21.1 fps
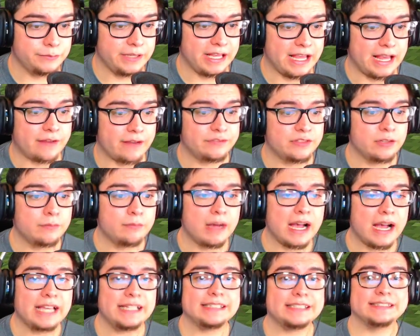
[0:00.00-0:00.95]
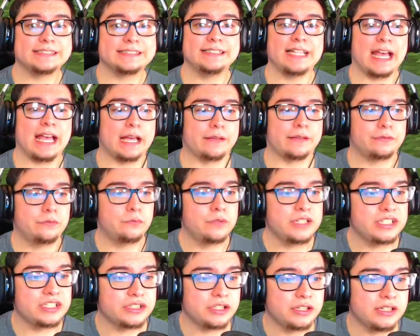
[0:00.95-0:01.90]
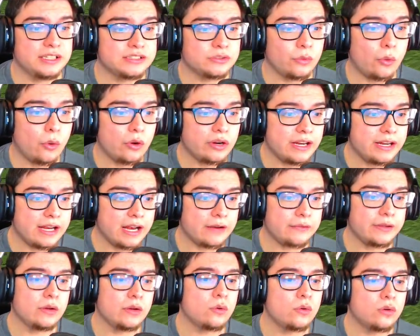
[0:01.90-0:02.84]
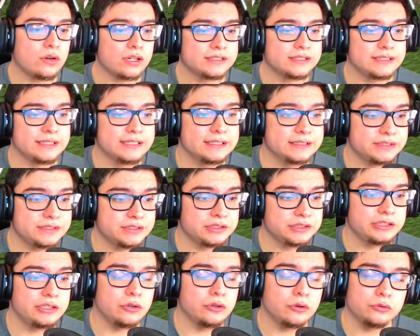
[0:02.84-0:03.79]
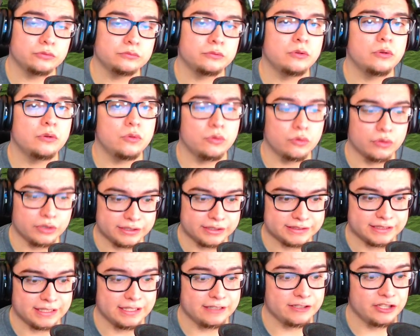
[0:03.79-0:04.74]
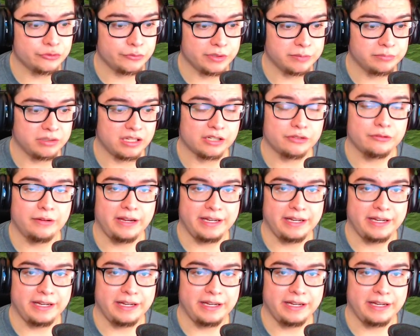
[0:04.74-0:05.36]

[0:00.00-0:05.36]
we have the MIDAS staff, which turns ordinary ores into gold ores in a 3 block